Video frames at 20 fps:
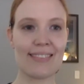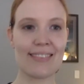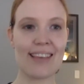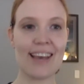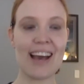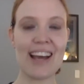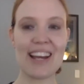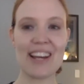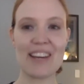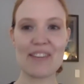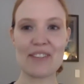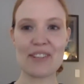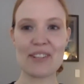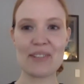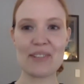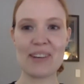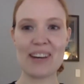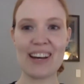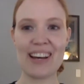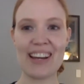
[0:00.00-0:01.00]
Hi
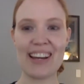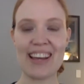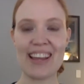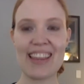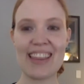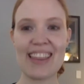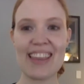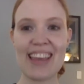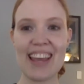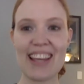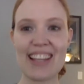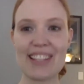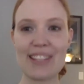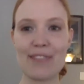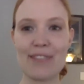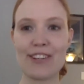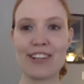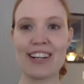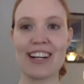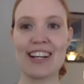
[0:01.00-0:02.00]
everyone, and thanks
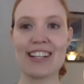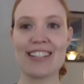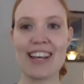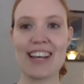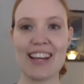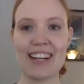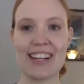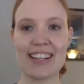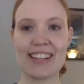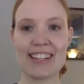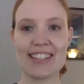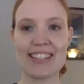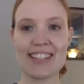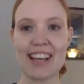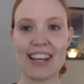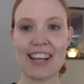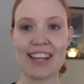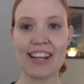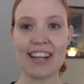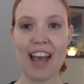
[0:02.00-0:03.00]
for attending the
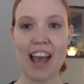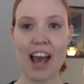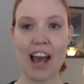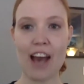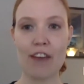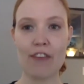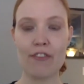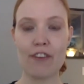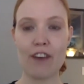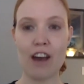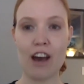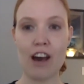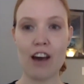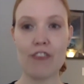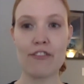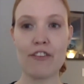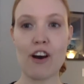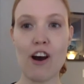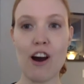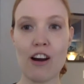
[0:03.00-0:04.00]
second half of
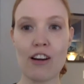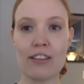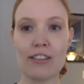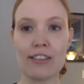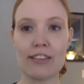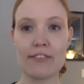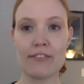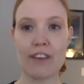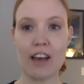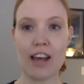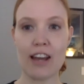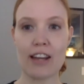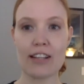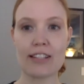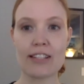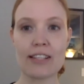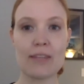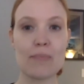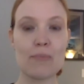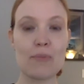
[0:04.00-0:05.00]
our
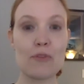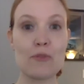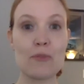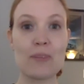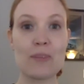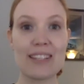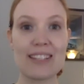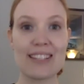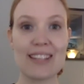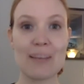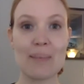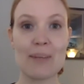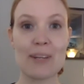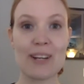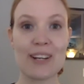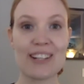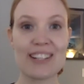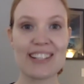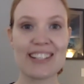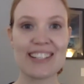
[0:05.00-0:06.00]
Lymphatics and Movement
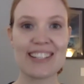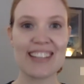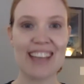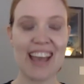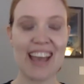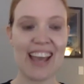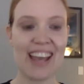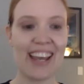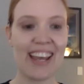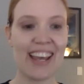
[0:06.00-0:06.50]
seminar today.